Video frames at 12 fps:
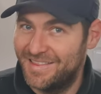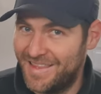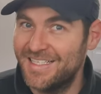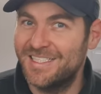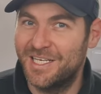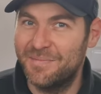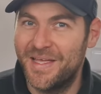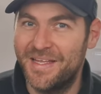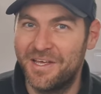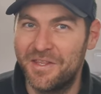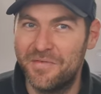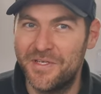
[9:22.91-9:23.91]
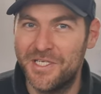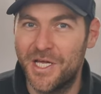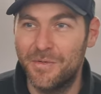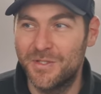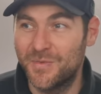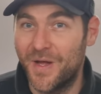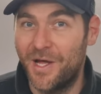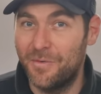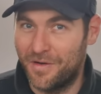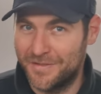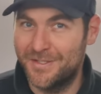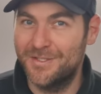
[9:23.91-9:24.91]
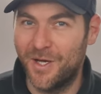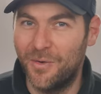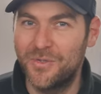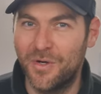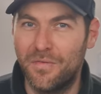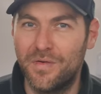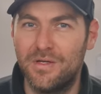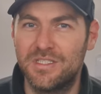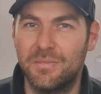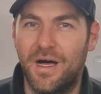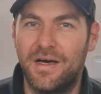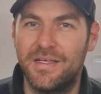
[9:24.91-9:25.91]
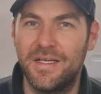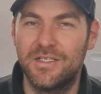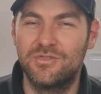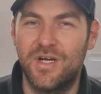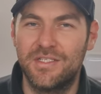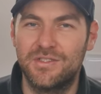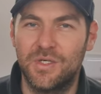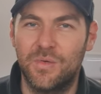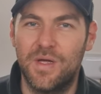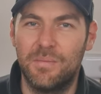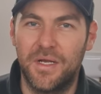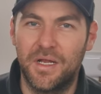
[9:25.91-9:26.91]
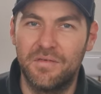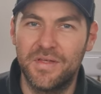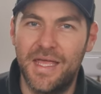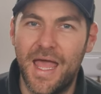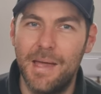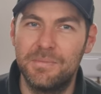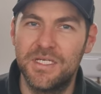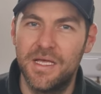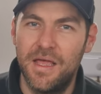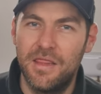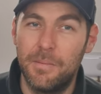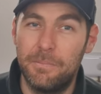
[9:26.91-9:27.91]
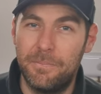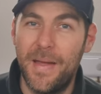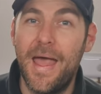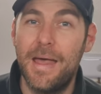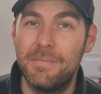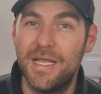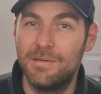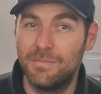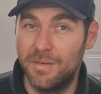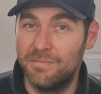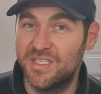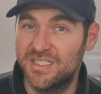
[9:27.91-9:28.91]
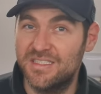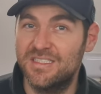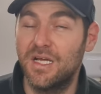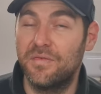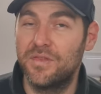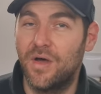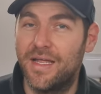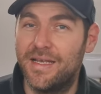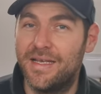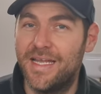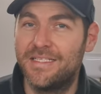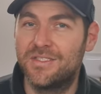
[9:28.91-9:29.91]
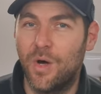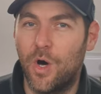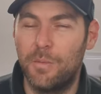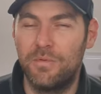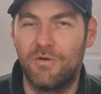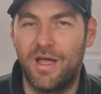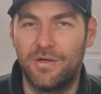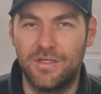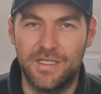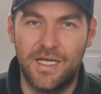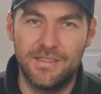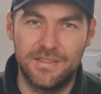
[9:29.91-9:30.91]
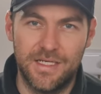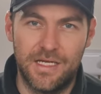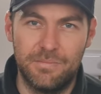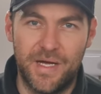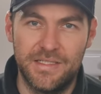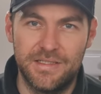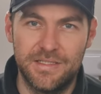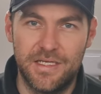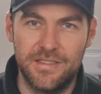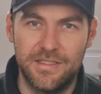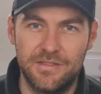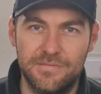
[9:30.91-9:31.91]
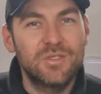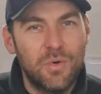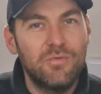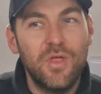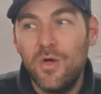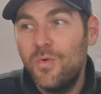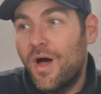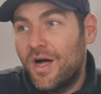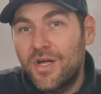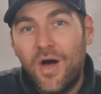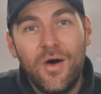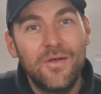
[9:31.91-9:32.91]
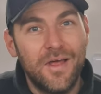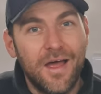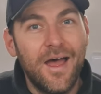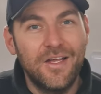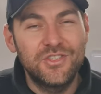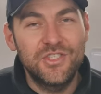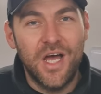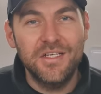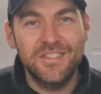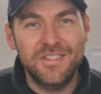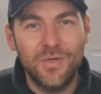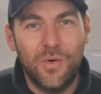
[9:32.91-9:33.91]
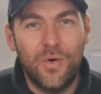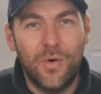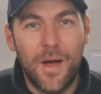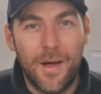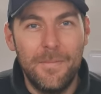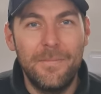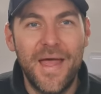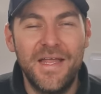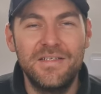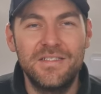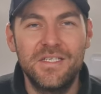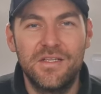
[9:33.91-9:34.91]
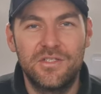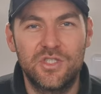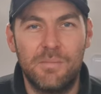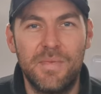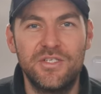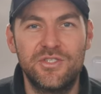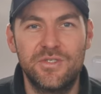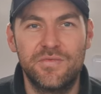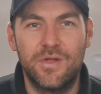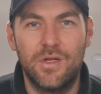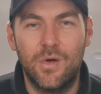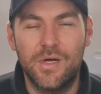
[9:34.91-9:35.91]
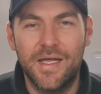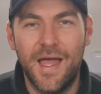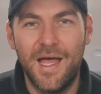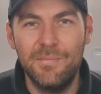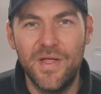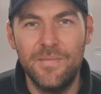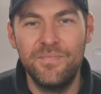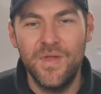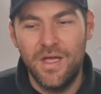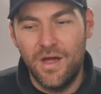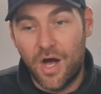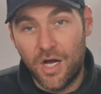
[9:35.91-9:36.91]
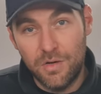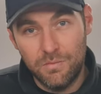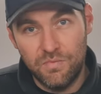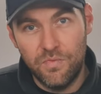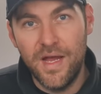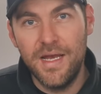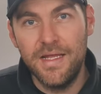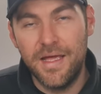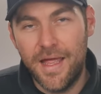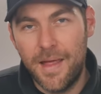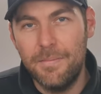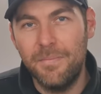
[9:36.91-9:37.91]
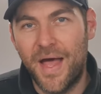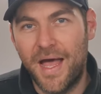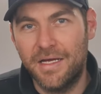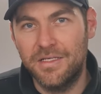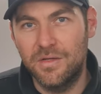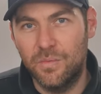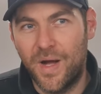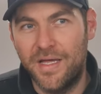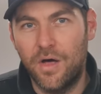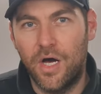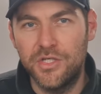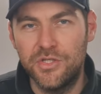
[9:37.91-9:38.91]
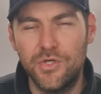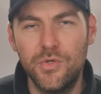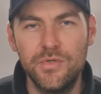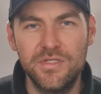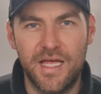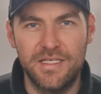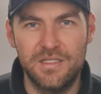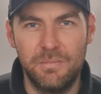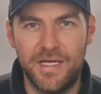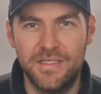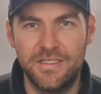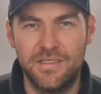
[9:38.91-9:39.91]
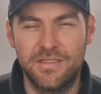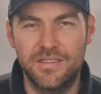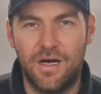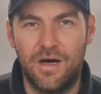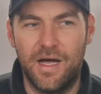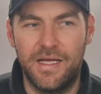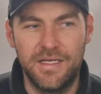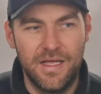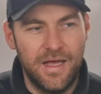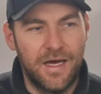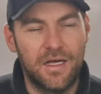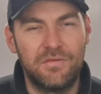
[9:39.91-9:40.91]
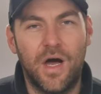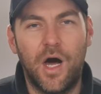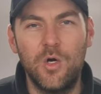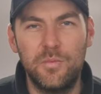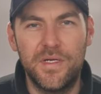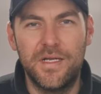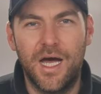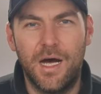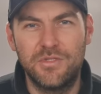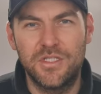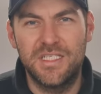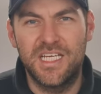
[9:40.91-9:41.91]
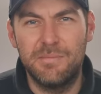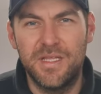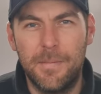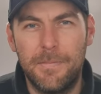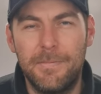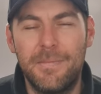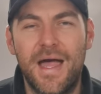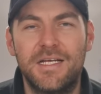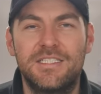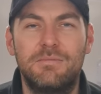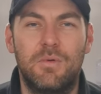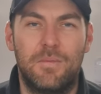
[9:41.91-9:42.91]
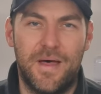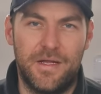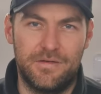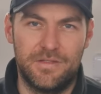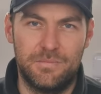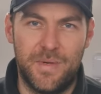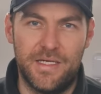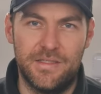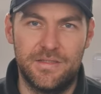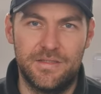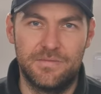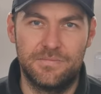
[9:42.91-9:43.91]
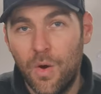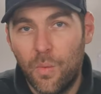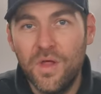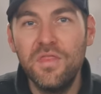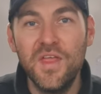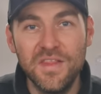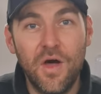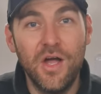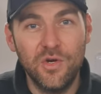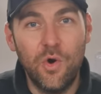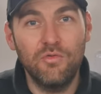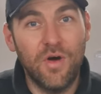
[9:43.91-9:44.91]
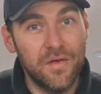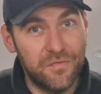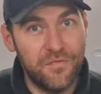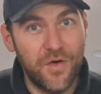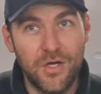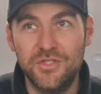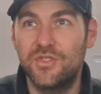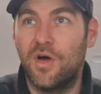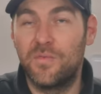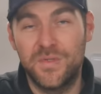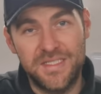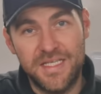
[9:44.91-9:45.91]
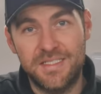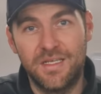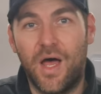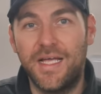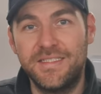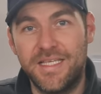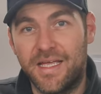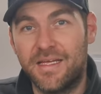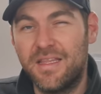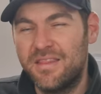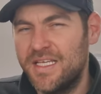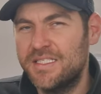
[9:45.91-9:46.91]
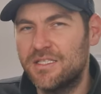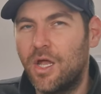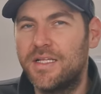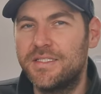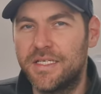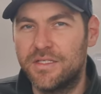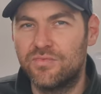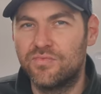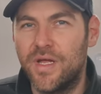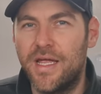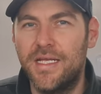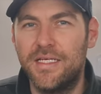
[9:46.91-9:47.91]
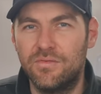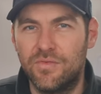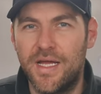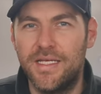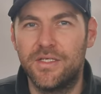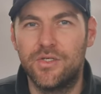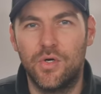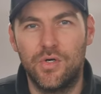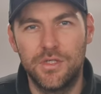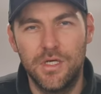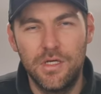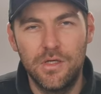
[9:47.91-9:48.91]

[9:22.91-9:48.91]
That's gonna be another video as well. I've sold off loads of my honey extraction equipment and I've kept the bare minimum, the stuff that I need to operate on a day-to-day basis. So although I can't adjust or amend the dimensions of the log cabin, I can really impact the way that I use that space inside and I've opened it up just to give me the maximum amount of space. One thing that I got right first off was this lighting. This lighting is really, really good.